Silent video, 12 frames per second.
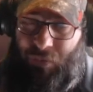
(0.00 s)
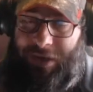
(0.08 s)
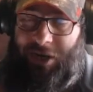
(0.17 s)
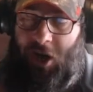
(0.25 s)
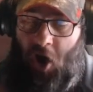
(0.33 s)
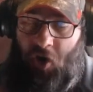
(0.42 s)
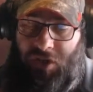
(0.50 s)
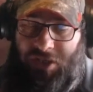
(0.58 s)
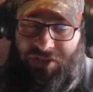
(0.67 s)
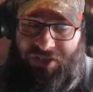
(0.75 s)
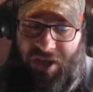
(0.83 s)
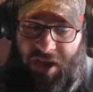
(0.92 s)

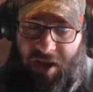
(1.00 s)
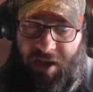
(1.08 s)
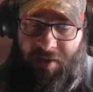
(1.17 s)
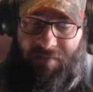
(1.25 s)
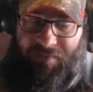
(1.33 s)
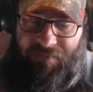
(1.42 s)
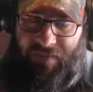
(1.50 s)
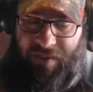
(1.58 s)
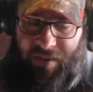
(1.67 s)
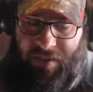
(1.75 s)
regardless of